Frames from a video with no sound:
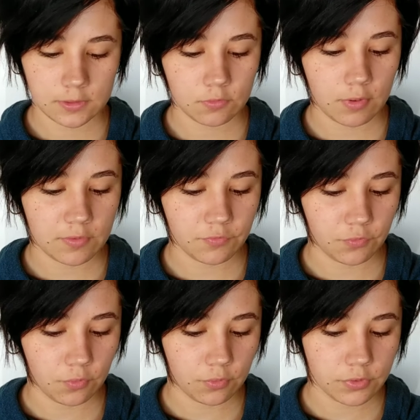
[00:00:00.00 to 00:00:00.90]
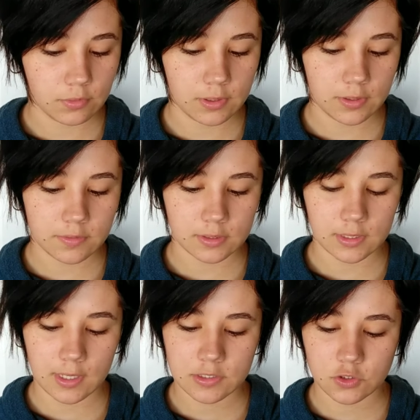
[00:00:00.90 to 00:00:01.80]
In grade 4, you learn that
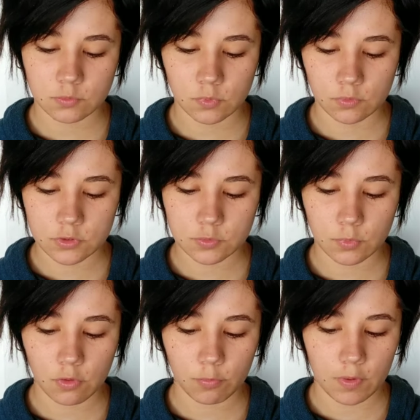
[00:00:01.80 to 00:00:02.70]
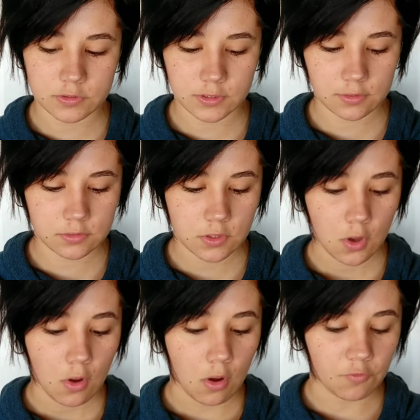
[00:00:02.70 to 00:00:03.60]
clay is small, smooth particles
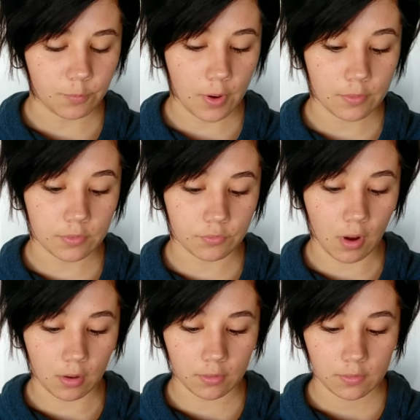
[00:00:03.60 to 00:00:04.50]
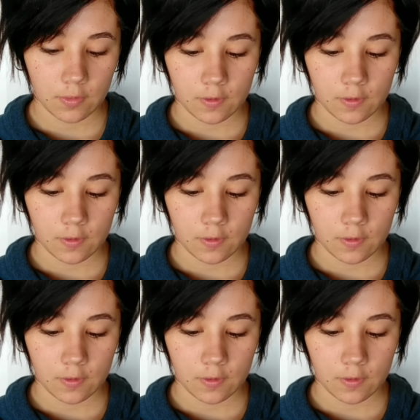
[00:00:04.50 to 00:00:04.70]
of broken rock.